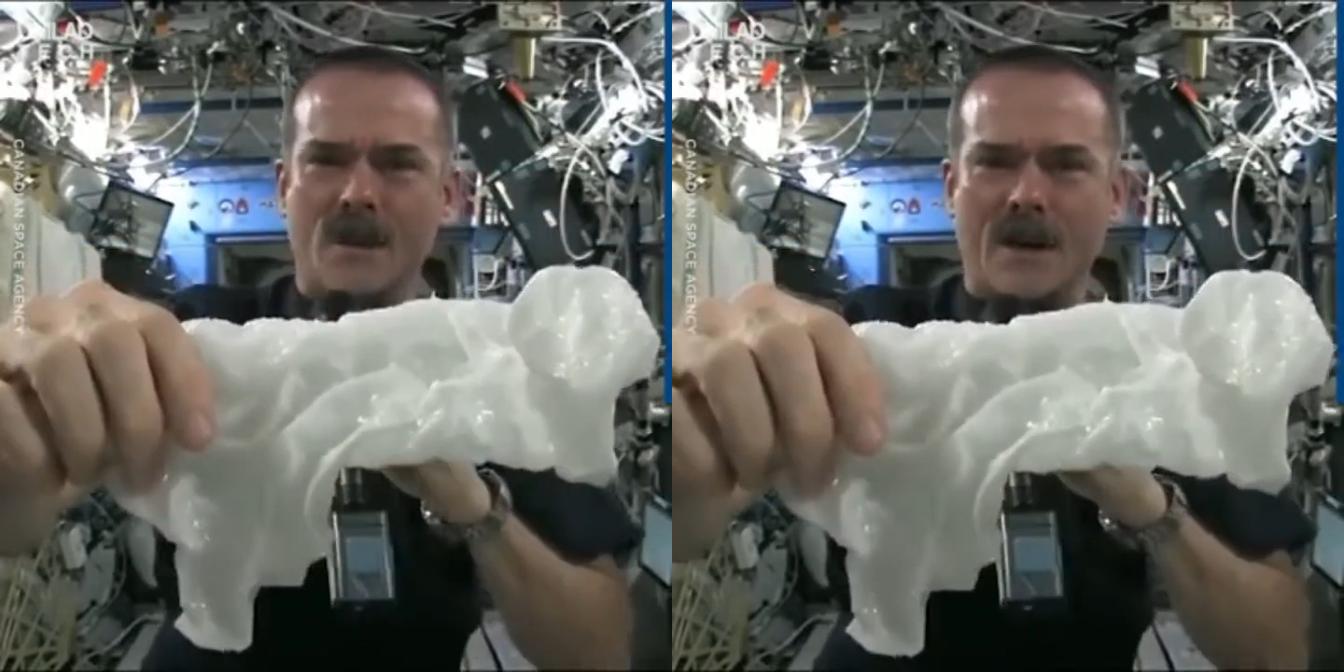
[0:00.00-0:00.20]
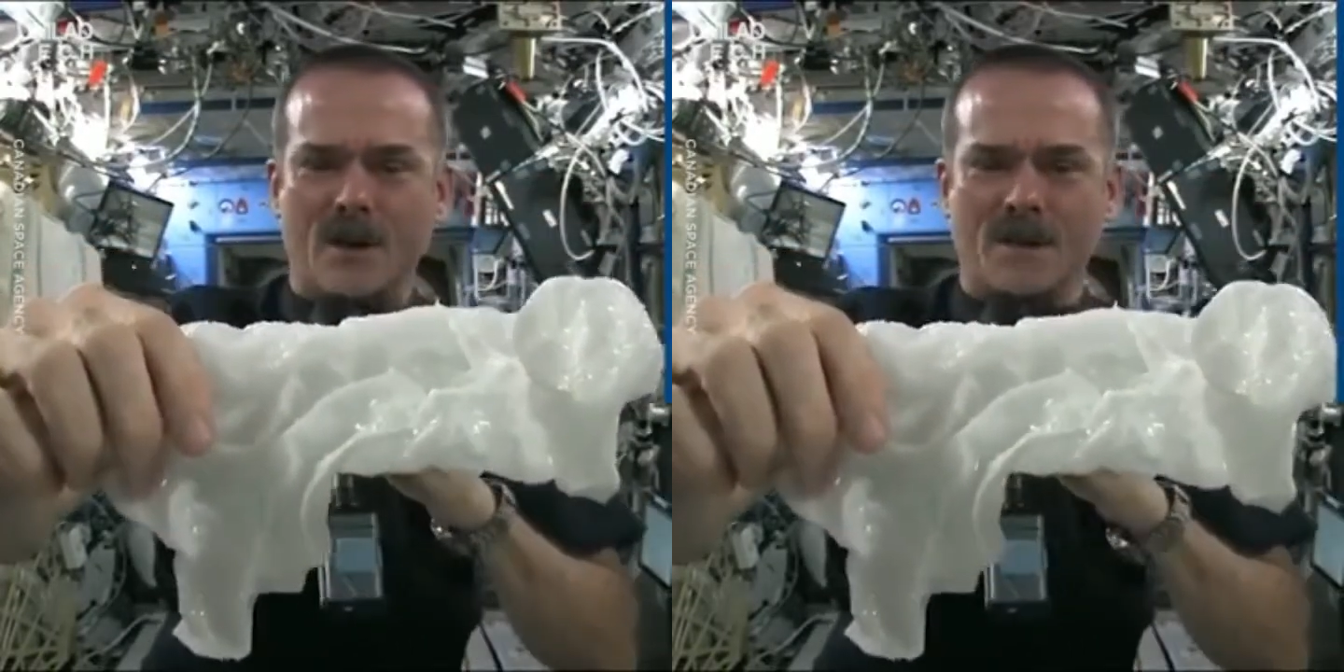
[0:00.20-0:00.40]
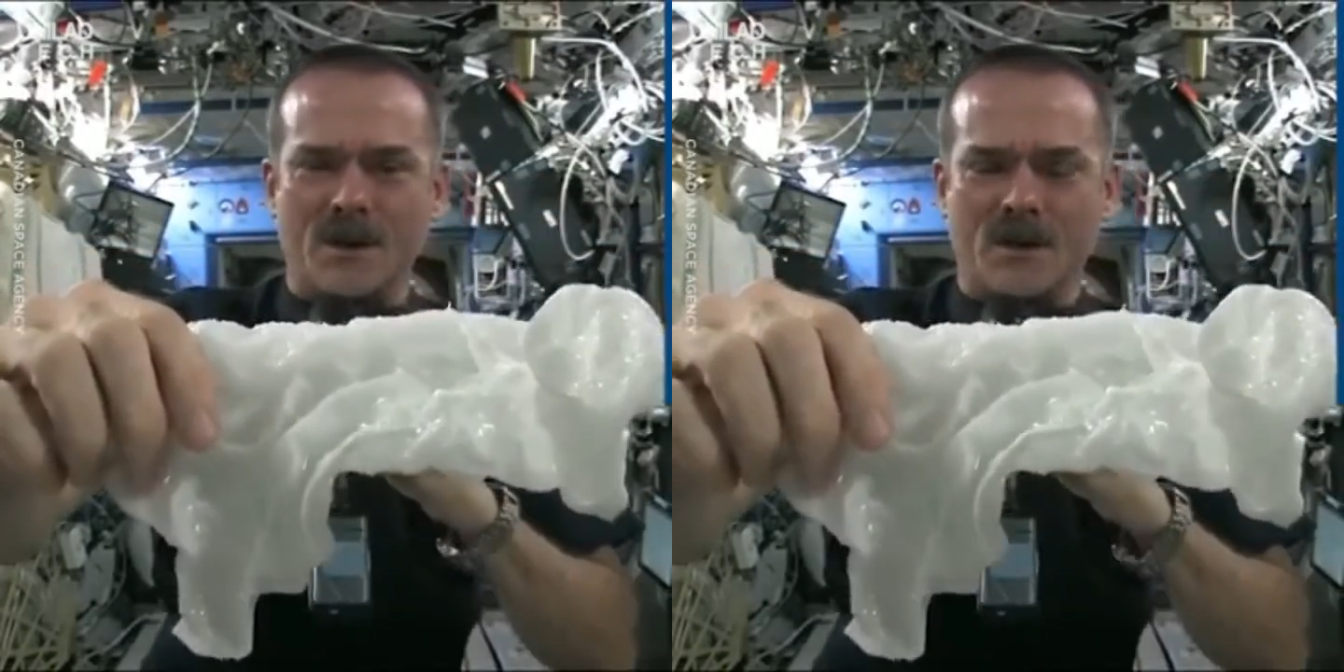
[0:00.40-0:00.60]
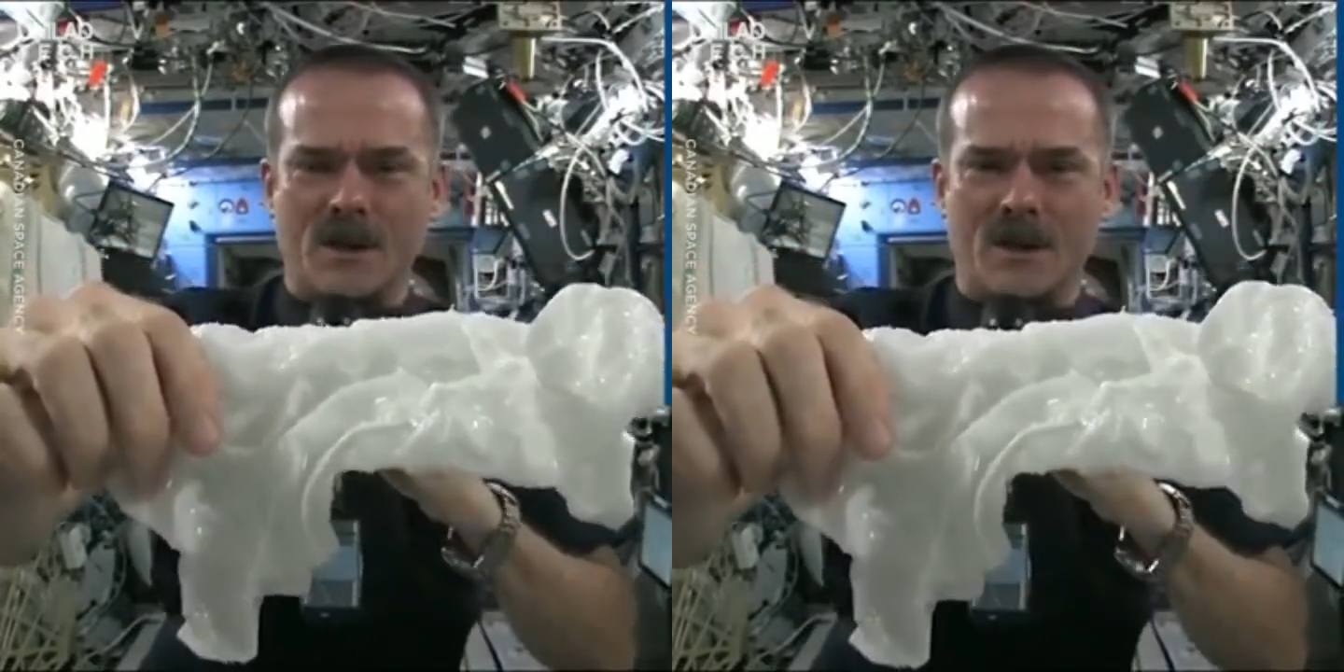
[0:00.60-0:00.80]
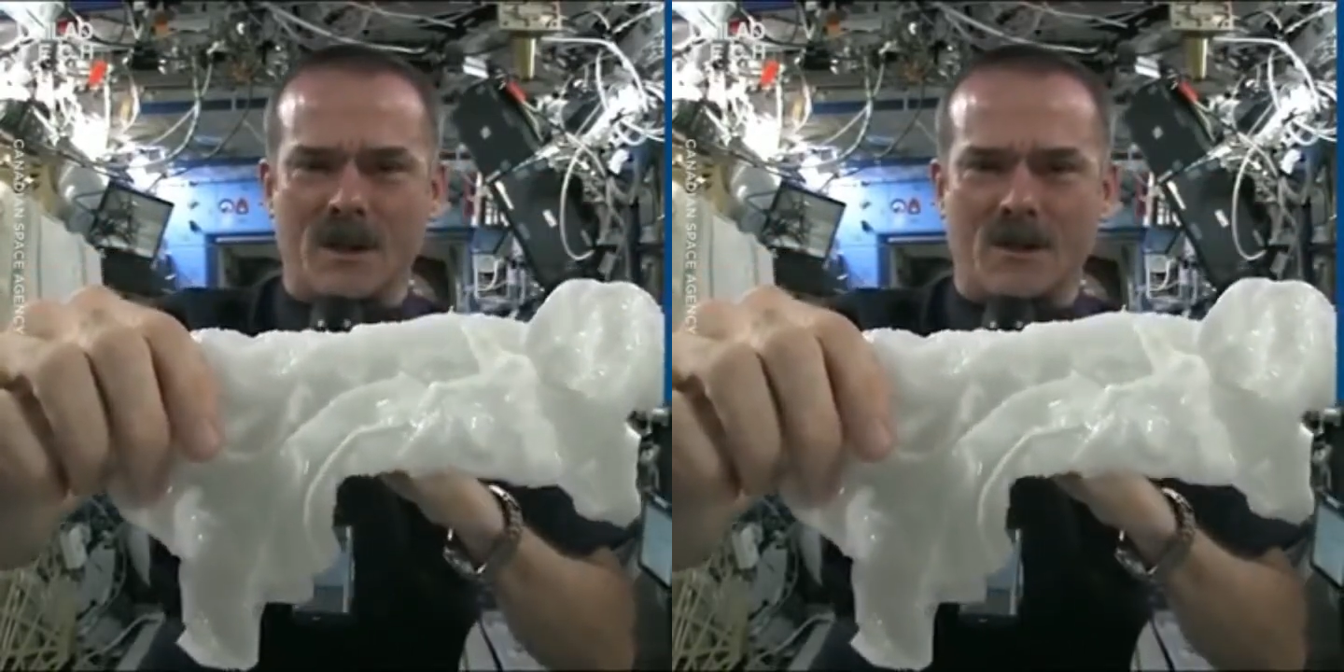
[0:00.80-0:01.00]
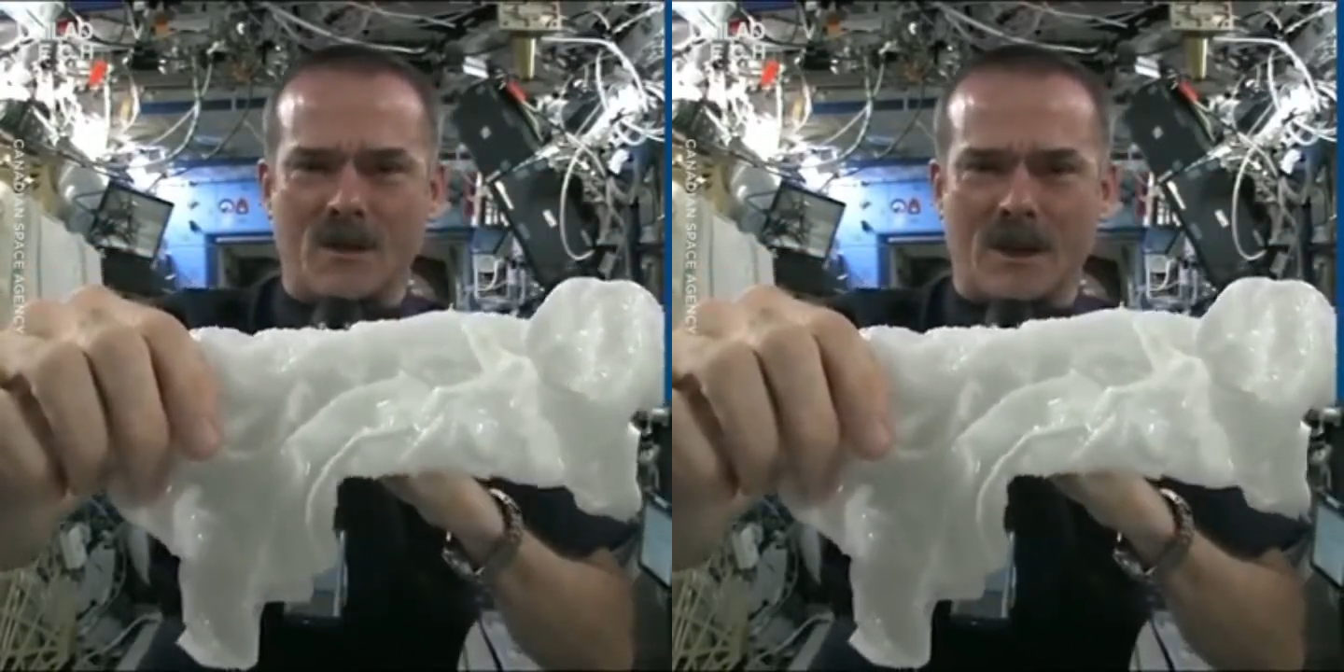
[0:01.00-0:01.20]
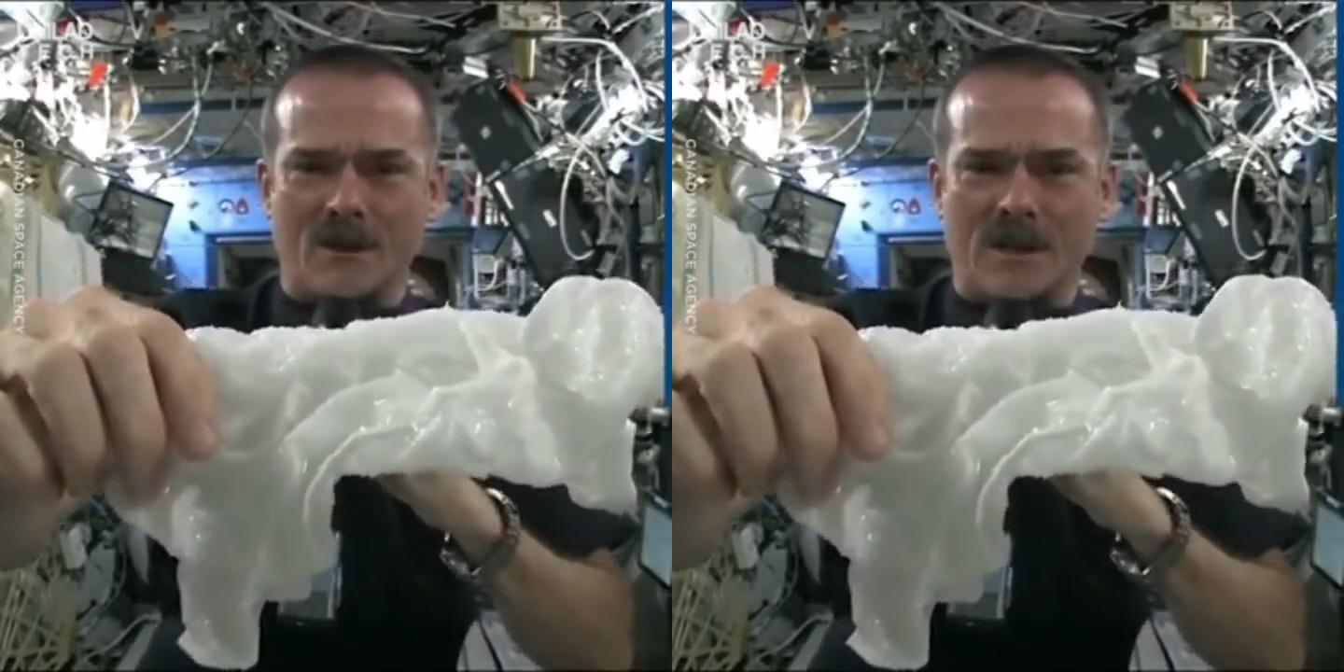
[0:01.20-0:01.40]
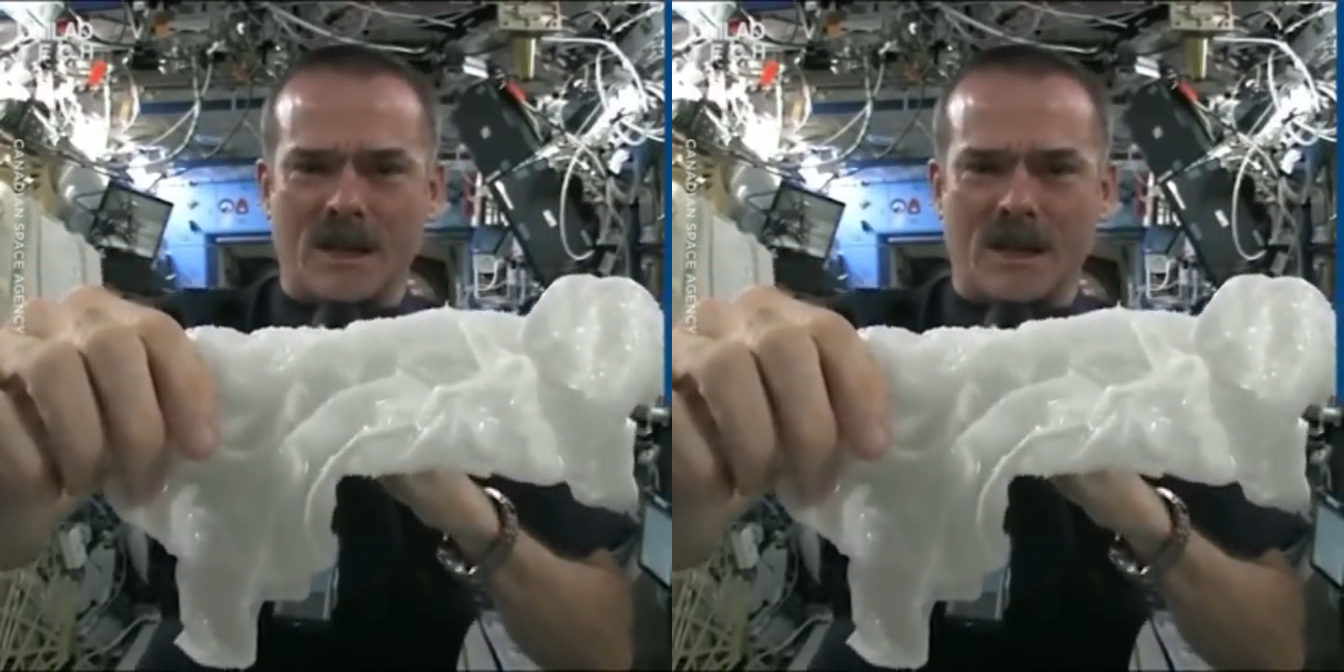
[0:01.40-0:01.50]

the microphone so you can hear me while I'm